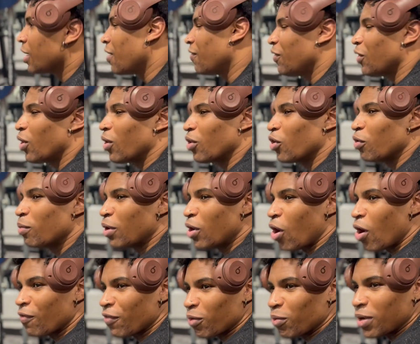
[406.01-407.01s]
getting a little bit
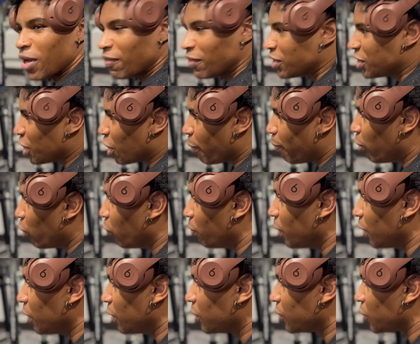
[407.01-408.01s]
off and we have to take a
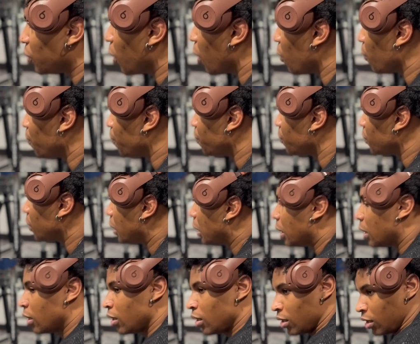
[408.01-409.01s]
poopy. So
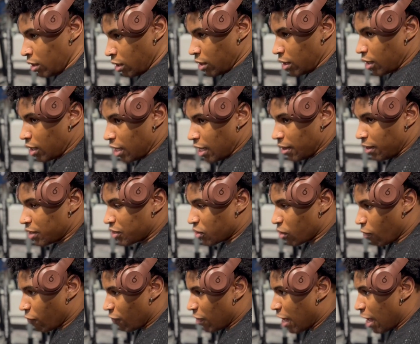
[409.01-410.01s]
I'm gonna get this
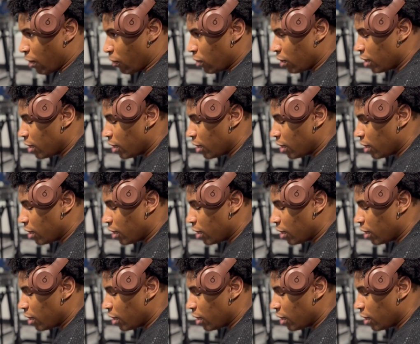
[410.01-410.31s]
off now,